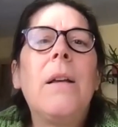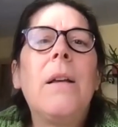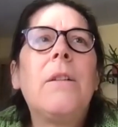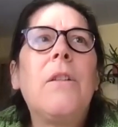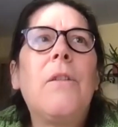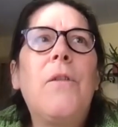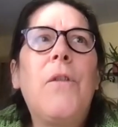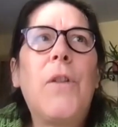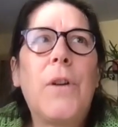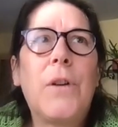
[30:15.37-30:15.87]

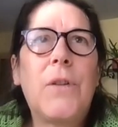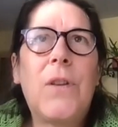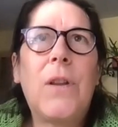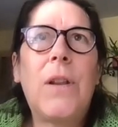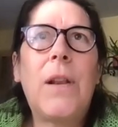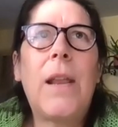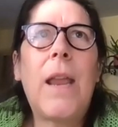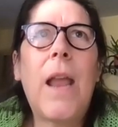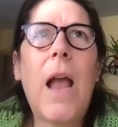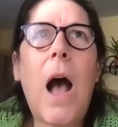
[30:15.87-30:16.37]

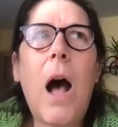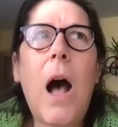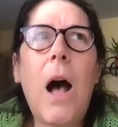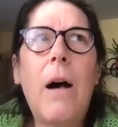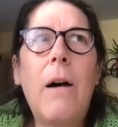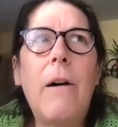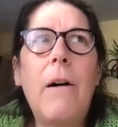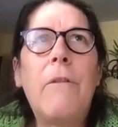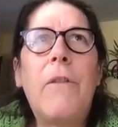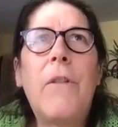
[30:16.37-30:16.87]
diversity
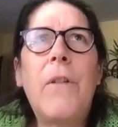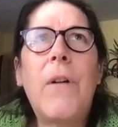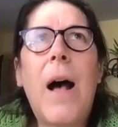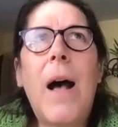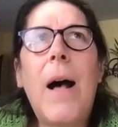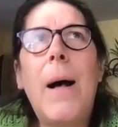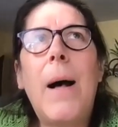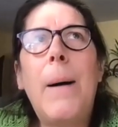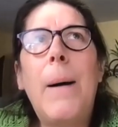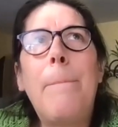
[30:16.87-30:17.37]
of
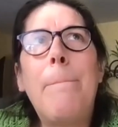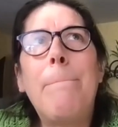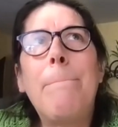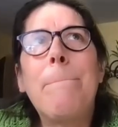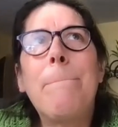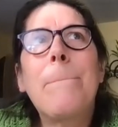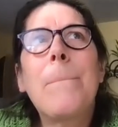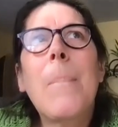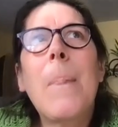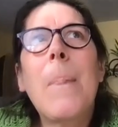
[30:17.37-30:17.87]
um,